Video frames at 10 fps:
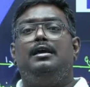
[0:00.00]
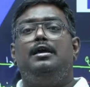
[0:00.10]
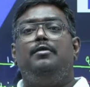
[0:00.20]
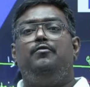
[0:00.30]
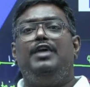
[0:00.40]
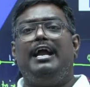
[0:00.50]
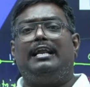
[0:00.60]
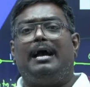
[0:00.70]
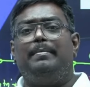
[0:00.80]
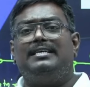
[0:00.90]
We at
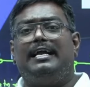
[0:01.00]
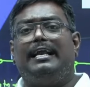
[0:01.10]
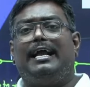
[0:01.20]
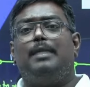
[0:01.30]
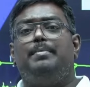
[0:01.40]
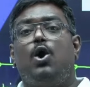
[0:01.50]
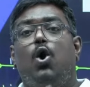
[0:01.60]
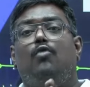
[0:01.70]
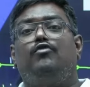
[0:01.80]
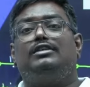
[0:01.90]
IMS Gate Academy
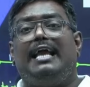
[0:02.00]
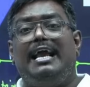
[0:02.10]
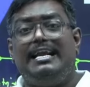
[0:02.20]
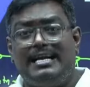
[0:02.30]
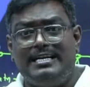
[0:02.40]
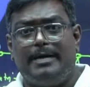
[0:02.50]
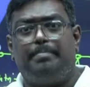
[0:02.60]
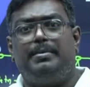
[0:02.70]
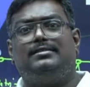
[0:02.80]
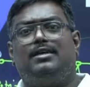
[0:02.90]
offers 800
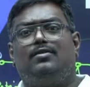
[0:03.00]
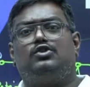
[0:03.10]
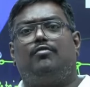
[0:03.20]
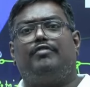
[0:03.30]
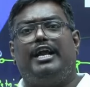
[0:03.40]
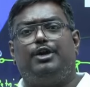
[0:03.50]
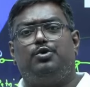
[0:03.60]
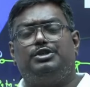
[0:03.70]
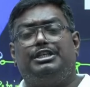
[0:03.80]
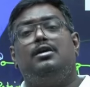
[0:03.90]
plus hours of gate
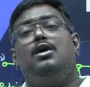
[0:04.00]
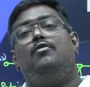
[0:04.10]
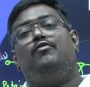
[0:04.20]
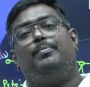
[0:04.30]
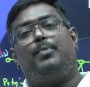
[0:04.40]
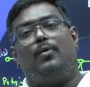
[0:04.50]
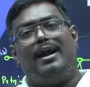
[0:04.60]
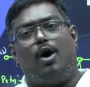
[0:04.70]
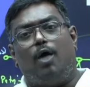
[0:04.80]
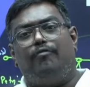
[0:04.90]
coaching. We provide
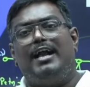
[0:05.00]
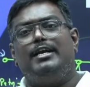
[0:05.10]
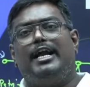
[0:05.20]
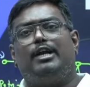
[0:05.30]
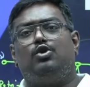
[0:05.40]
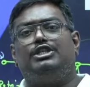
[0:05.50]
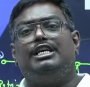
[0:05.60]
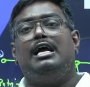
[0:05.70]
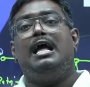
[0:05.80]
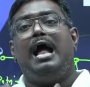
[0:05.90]
offline gate coaching
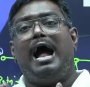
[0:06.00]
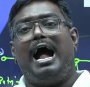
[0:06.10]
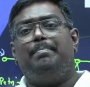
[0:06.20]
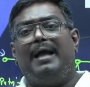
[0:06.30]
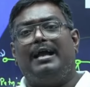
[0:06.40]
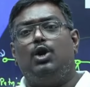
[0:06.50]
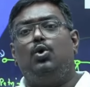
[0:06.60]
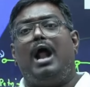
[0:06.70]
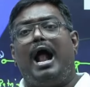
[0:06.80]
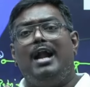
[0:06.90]
at Bangalore
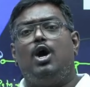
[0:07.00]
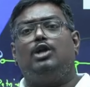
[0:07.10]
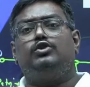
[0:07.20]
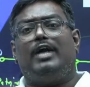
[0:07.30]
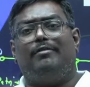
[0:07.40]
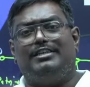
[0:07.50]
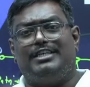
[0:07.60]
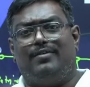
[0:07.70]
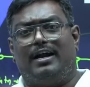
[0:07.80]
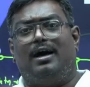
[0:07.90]
and also at
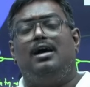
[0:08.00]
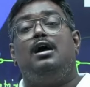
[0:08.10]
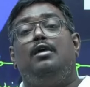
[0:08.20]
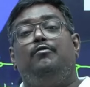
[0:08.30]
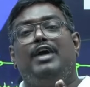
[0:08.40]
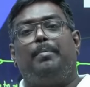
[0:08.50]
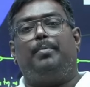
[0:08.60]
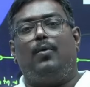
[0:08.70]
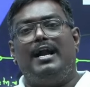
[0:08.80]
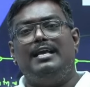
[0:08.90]
Vijayawada. We are
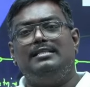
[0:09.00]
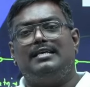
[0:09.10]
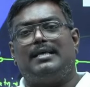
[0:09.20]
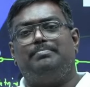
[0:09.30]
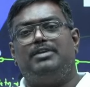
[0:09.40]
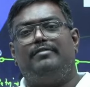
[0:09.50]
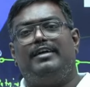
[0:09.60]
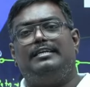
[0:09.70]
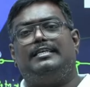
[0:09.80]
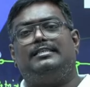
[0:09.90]
providing the subject-wide
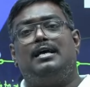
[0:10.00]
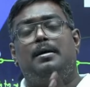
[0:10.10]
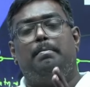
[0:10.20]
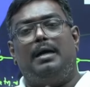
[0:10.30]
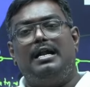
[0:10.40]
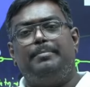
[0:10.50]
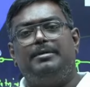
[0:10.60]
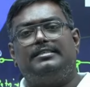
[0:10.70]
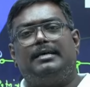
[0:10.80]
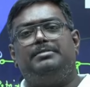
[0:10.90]
test, multiple
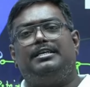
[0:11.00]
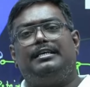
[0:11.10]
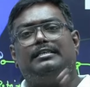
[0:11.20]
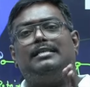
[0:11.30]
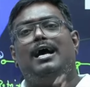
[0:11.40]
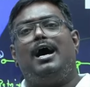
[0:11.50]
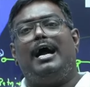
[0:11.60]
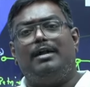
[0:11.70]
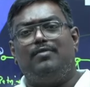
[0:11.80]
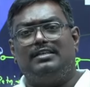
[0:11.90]
subject test,
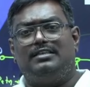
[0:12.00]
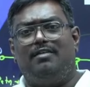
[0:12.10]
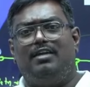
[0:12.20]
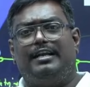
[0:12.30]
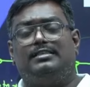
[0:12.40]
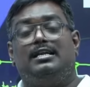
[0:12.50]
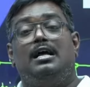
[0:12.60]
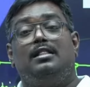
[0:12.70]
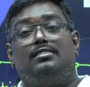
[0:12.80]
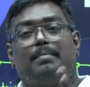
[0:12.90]
advanced level test.
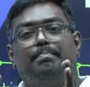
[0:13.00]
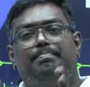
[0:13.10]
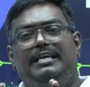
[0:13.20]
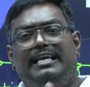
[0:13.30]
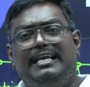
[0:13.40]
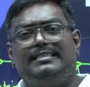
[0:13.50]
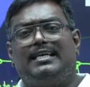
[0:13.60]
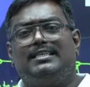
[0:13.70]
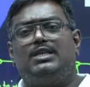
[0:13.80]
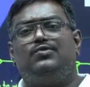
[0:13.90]
The key
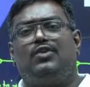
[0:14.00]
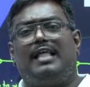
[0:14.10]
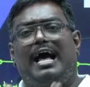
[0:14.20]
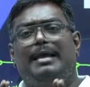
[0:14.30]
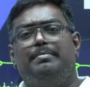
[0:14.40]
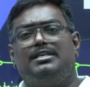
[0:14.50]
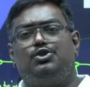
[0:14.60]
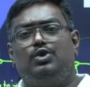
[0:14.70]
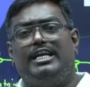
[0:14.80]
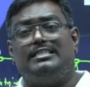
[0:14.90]
success for the IMS
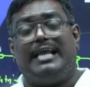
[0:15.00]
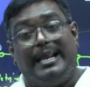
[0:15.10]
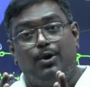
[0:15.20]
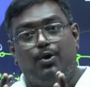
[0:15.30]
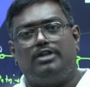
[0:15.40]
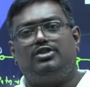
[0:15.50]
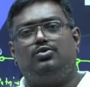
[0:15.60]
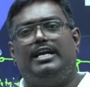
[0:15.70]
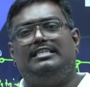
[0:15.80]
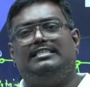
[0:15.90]
students, enrolled
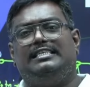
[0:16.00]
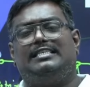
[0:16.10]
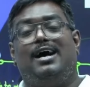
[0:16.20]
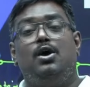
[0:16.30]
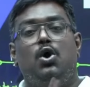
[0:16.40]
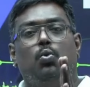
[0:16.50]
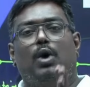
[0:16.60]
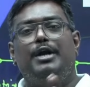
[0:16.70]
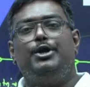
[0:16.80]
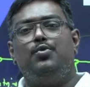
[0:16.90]
students, is the
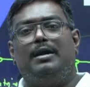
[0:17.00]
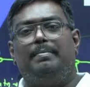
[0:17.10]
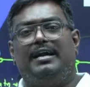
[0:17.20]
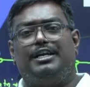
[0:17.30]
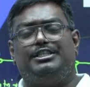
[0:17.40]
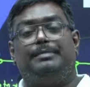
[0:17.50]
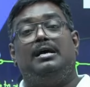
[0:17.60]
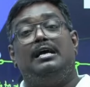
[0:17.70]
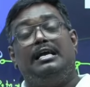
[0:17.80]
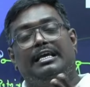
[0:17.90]
one-to-one mentorship.
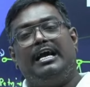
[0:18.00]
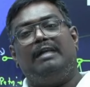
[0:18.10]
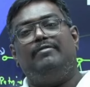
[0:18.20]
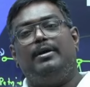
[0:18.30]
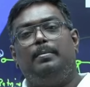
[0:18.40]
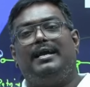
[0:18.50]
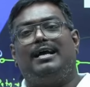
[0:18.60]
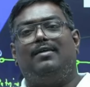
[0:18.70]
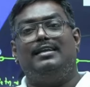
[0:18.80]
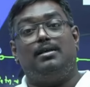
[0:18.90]
Here we will be
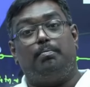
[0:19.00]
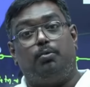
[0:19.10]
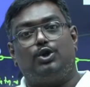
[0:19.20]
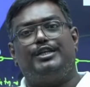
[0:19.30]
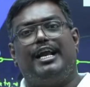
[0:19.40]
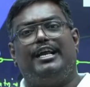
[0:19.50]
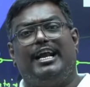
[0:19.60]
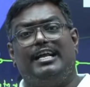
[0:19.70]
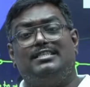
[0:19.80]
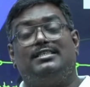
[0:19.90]
covering the post-gate
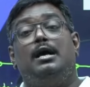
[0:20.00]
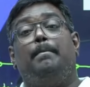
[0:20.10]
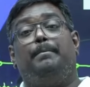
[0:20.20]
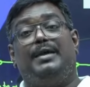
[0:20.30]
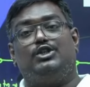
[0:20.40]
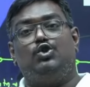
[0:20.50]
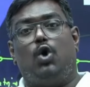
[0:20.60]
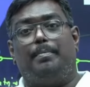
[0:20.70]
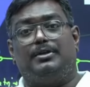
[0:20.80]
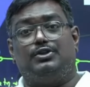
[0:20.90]
guidance, PSU
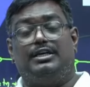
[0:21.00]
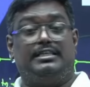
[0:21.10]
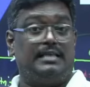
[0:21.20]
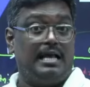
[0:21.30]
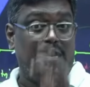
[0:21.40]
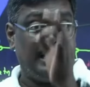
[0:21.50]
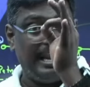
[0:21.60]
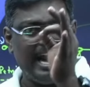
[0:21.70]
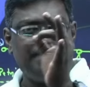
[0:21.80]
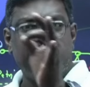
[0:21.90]
opportunities.
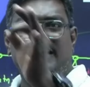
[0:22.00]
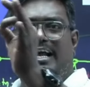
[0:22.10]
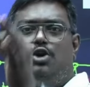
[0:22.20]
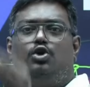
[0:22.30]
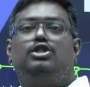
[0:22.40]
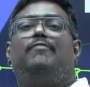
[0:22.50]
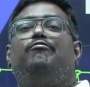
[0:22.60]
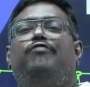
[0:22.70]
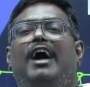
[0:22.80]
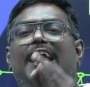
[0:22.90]
Let me tell you the
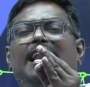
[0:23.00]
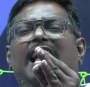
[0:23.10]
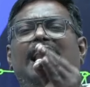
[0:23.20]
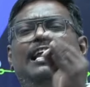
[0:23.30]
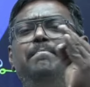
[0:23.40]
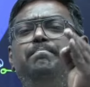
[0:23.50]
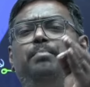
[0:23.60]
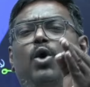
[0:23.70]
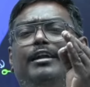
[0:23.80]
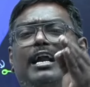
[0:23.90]
final
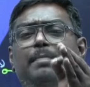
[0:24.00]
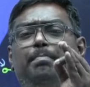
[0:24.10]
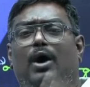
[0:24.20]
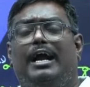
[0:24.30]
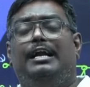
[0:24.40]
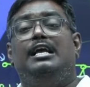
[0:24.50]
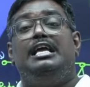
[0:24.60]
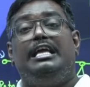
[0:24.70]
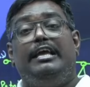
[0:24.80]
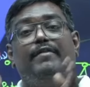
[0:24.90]
important point.
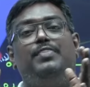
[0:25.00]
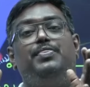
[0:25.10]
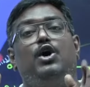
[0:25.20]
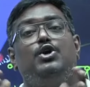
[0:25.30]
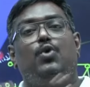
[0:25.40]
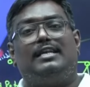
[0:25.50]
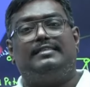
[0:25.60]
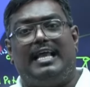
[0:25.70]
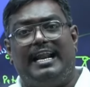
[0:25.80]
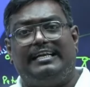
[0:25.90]
Even though you are
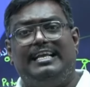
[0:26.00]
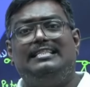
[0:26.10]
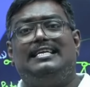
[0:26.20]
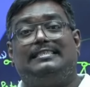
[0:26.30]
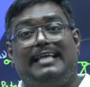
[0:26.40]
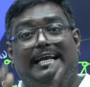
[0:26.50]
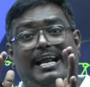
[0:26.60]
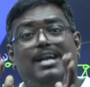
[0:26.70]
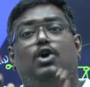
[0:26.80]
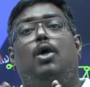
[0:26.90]
selecting the
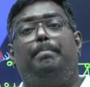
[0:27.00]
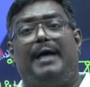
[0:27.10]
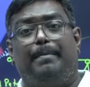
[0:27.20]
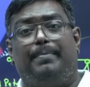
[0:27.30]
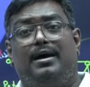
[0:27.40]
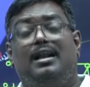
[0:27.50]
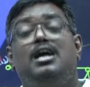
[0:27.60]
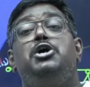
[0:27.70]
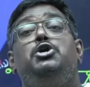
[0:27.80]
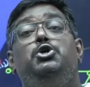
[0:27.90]
second paper,
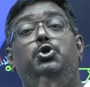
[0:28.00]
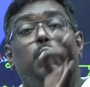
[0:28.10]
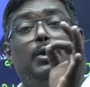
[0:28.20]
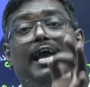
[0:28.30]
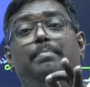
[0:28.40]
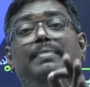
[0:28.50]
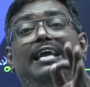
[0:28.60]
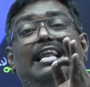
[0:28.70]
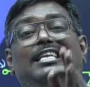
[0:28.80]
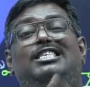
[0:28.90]
you can be
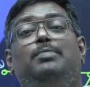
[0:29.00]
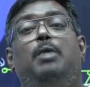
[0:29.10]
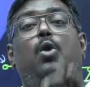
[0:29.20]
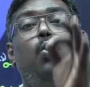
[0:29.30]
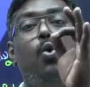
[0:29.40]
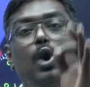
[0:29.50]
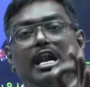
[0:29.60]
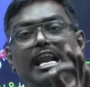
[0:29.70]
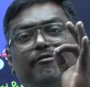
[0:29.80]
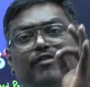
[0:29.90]
eligible
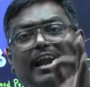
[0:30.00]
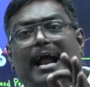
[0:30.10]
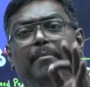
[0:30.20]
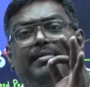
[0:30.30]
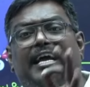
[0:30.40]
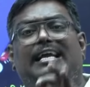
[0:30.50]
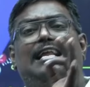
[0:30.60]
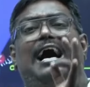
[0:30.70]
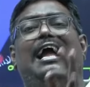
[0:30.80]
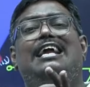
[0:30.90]
only for M.Tech in
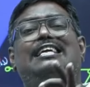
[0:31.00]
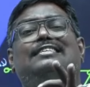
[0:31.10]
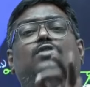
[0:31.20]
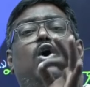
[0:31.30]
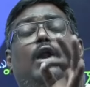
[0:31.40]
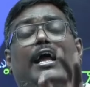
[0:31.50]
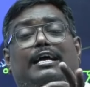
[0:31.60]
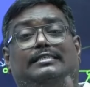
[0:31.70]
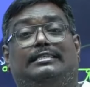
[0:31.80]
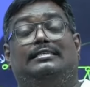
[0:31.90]
IITs or IISc.